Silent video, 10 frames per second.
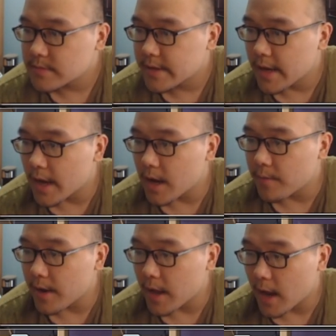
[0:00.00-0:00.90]
Oh
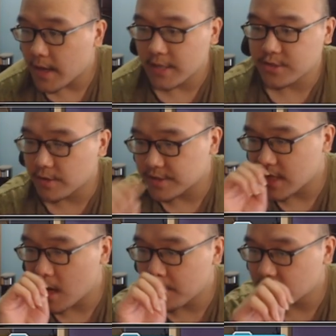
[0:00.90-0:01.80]
wait, I can't scroll this
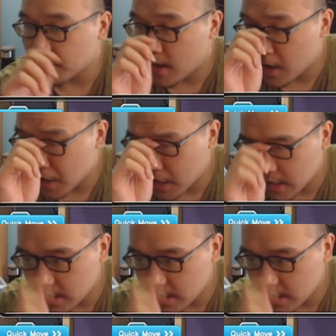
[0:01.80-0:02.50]
down because apparently it